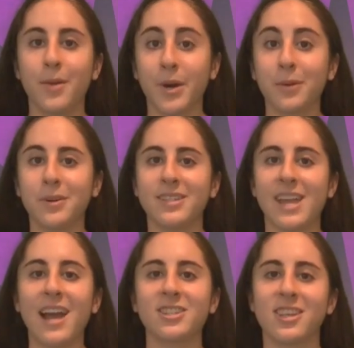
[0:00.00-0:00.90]
Purple is
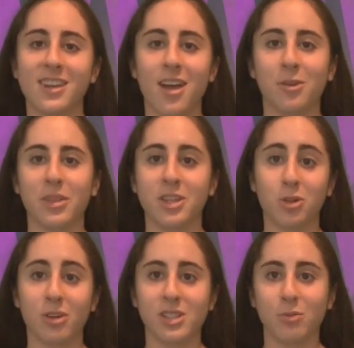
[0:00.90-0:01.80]
actually the color with the
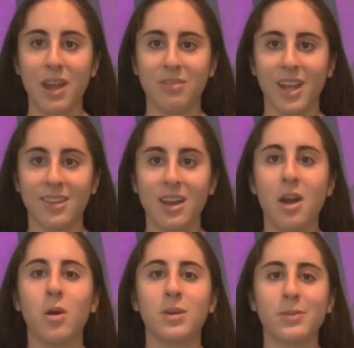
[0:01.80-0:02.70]
shortest wavelength,
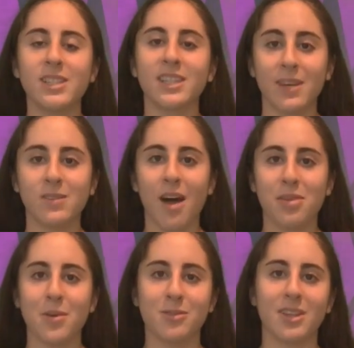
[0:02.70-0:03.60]
which means it gives
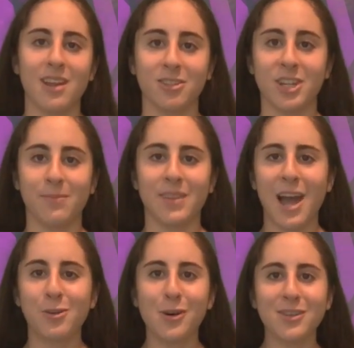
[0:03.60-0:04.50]
off the most energy.
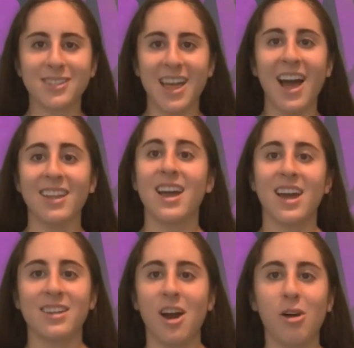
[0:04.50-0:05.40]
How cool is that?
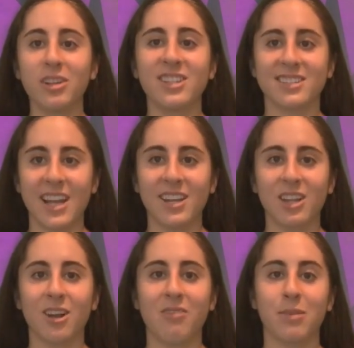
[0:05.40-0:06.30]
Not only does light
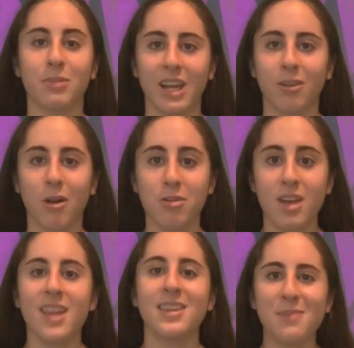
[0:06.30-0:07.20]
color affect plant growth,
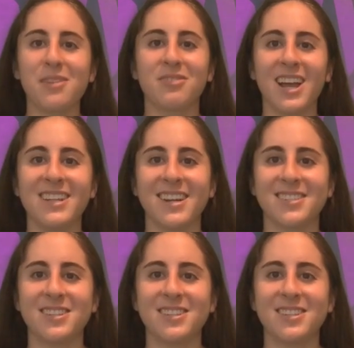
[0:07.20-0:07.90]
the amount of light does